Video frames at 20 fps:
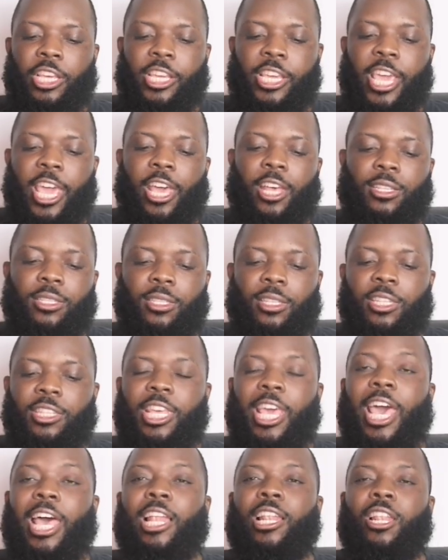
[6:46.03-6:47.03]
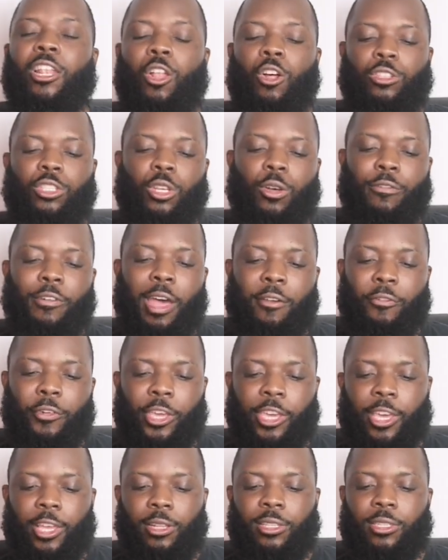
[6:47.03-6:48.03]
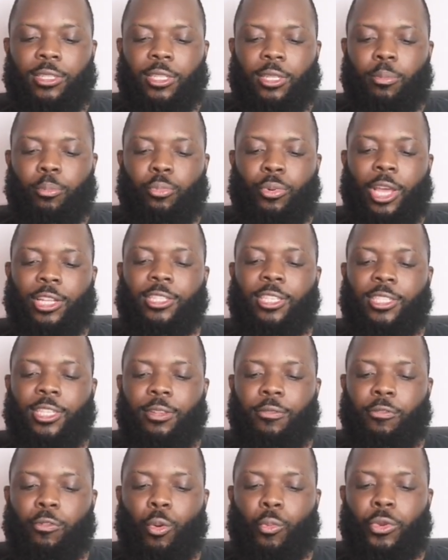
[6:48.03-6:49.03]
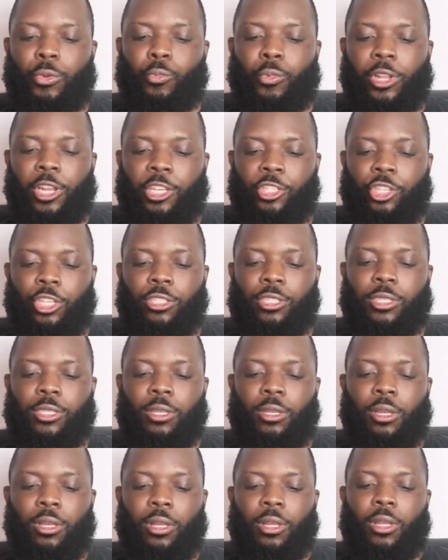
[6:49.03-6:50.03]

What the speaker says: Yes, there are a lot of Africans practicing foreign religions,